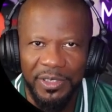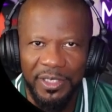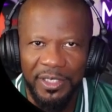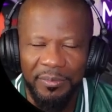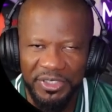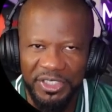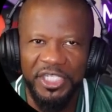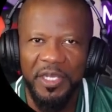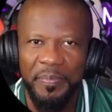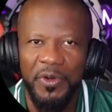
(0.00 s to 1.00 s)
But she
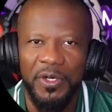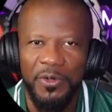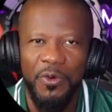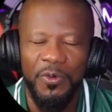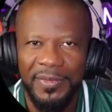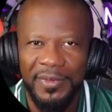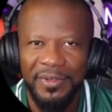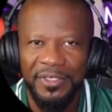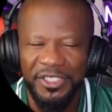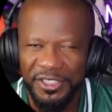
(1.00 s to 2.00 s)
kept on going with it.
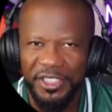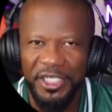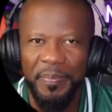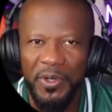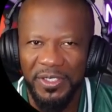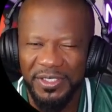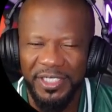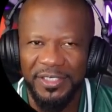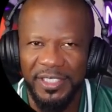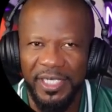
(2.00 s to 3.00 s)
She just kept on instead
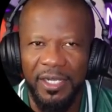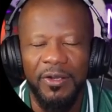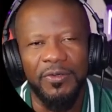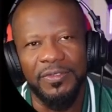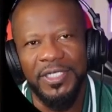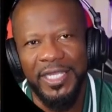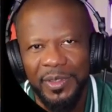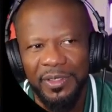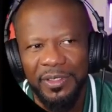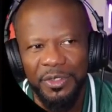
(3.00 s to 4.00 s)
of saying, Oh
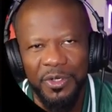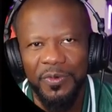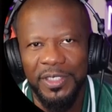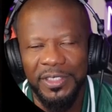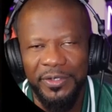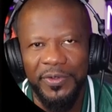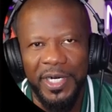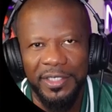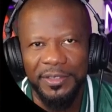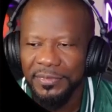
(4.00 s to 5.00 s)
dang, you know what? They
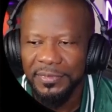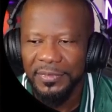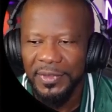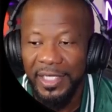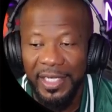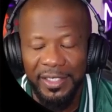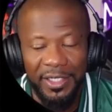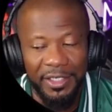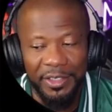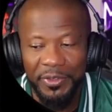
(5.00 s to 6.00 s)
right. And the
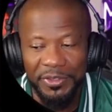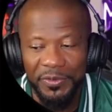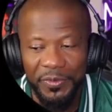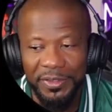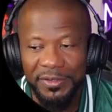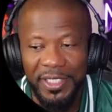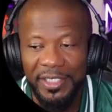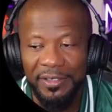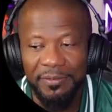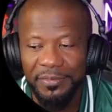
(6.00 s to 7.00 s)
other person with her,
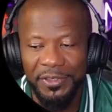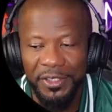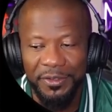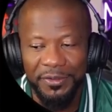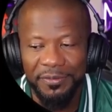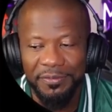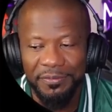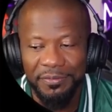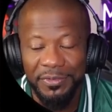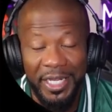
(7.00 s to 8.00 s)
they, you know,
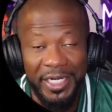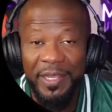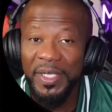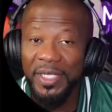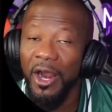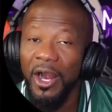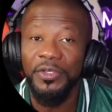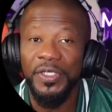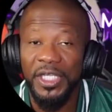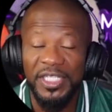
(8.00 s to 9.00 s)
now they've been
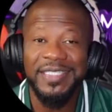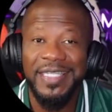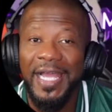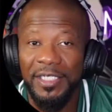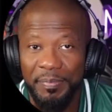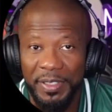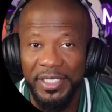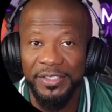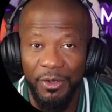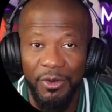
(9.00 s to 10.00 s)
arguing inside the
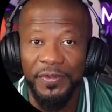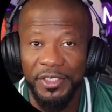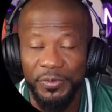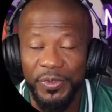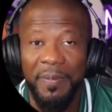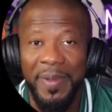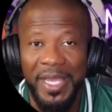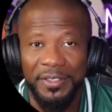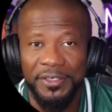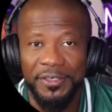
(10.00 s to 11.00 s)
place over this with the manager.